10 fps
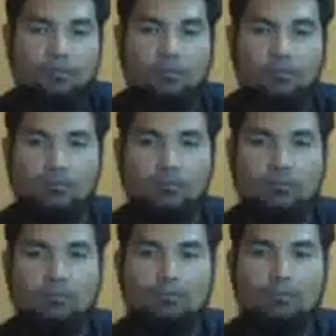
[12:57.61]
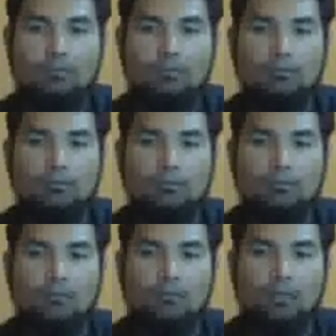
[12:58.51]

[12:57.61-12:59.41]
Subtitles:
(silence)